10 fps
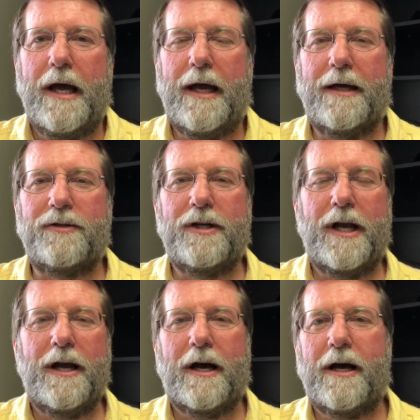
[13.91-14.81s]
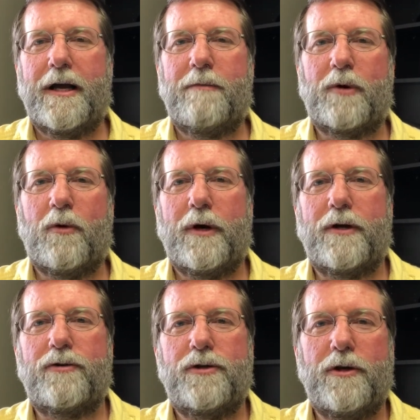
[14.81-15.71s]
and today I am
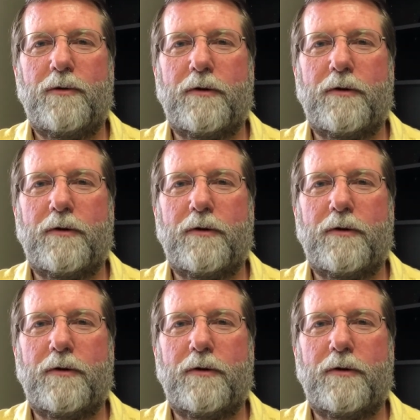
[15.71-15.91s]
going to